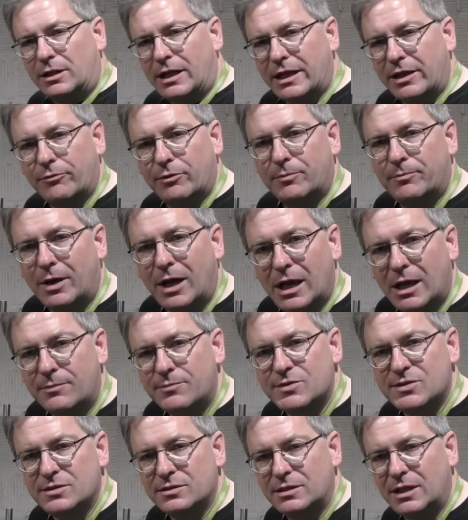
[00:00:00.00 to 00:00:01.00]
languid
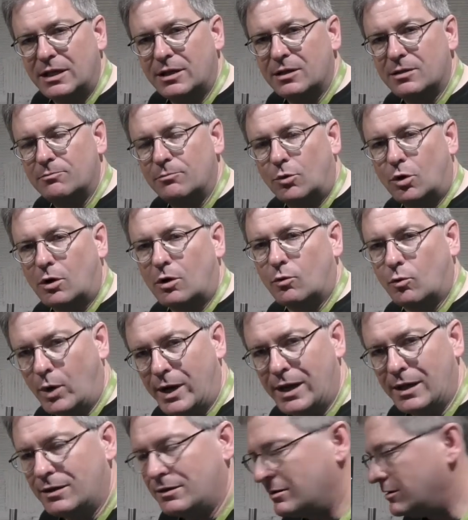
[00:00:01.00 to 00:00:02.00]
pipes needed more
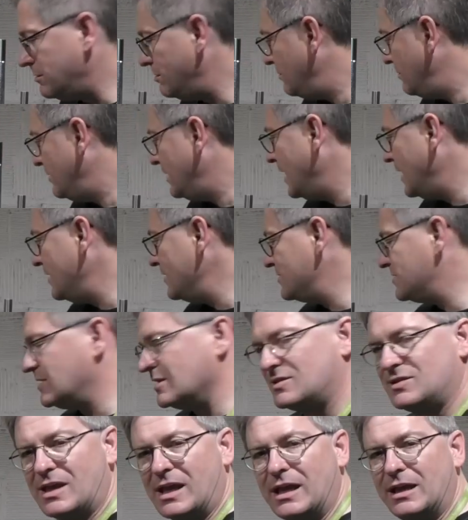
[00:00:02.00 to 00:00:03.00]
wind. That is
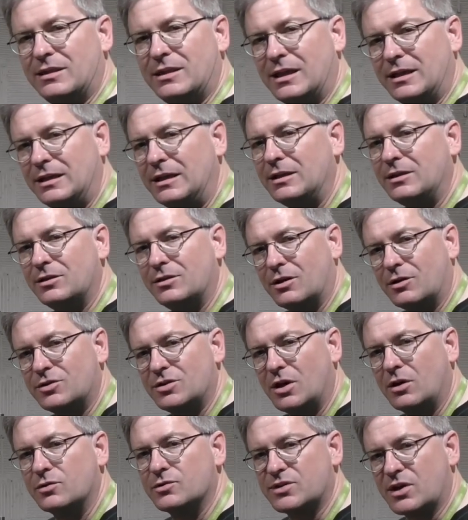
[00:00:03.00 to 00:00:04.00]
to say, they needed their
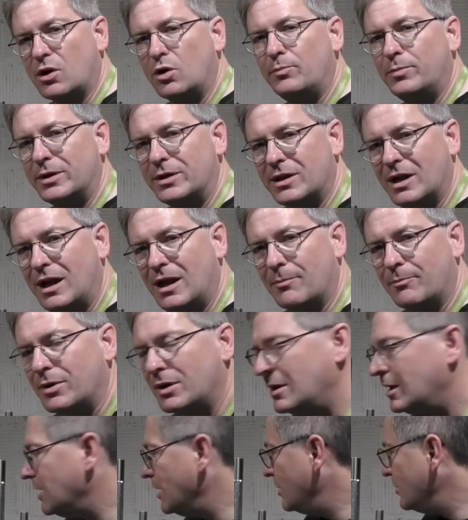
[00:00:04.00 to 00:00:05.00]
toes opened up
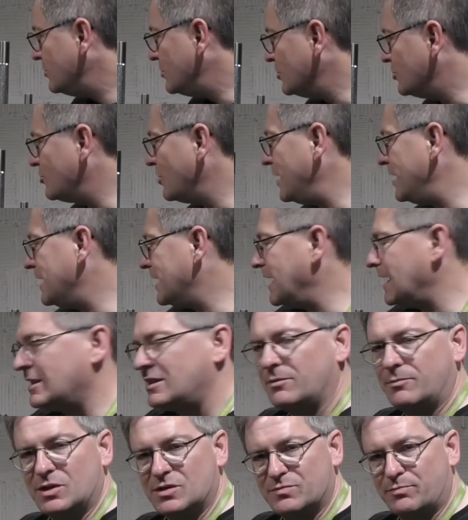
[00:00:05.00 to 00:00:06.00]
to try to get
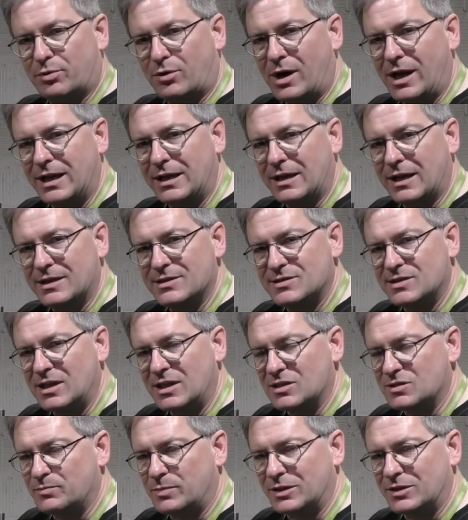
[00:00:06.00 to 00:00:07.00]
them as bright as
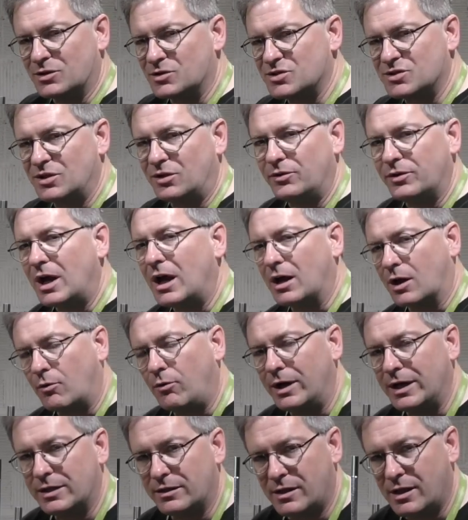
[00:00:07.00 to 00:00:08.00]
these, but they're still not
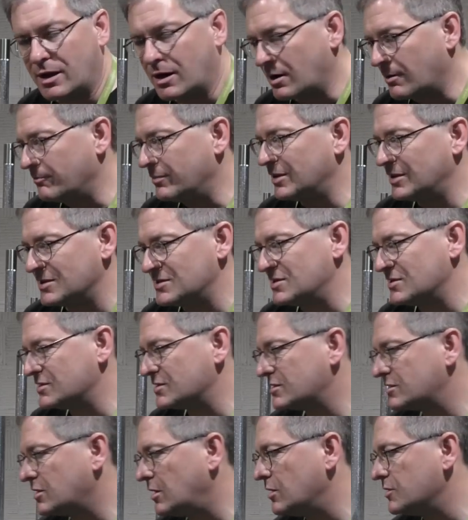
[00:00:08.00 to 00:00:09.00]
quite there. But this is
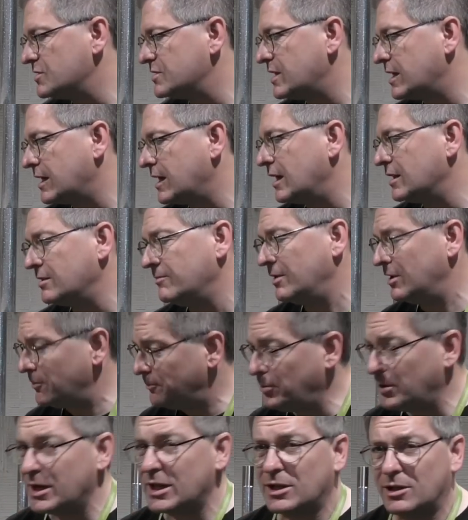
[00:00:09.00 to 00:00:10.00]
as close as I got them. And they're
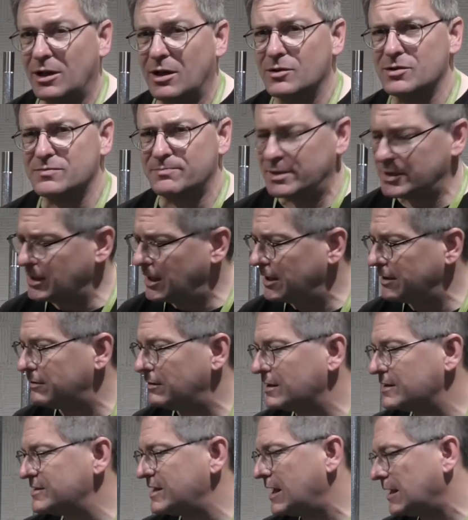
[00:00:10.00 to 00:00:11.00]
pretty close, but
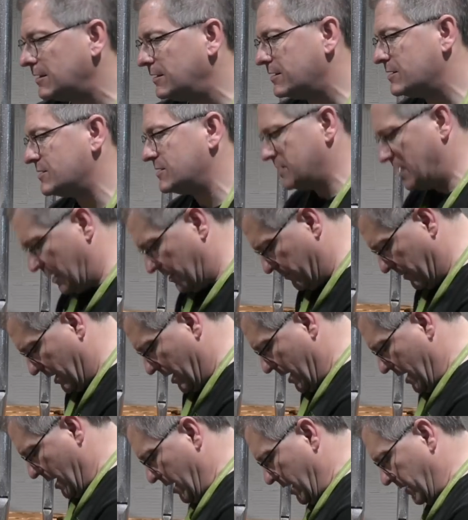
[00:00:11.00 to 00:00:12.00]
not exactly the same.
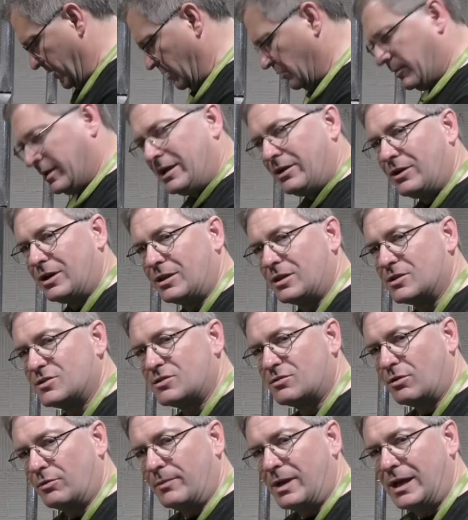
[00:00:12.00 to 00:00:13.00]
You'll be hearing
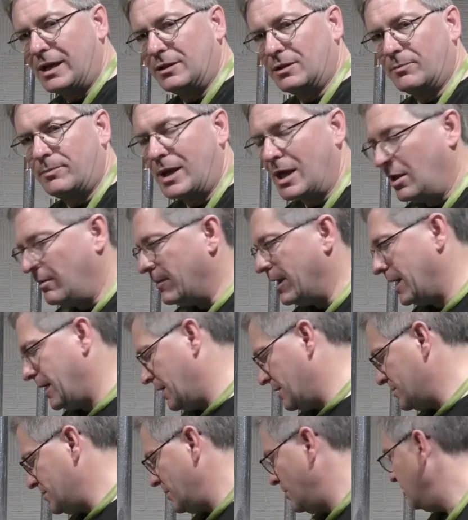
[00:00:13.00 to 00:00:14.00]
this through my lapel
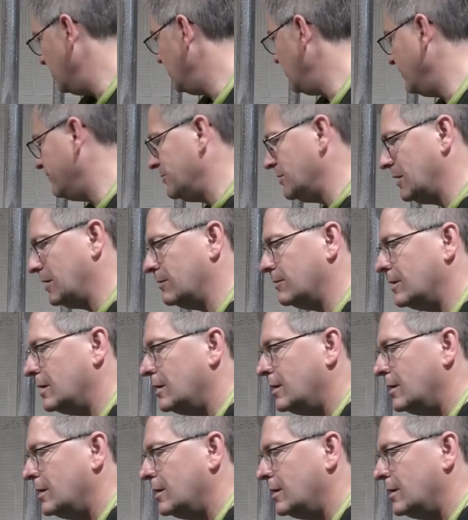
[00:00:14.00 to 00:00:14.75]
mic, so hopefully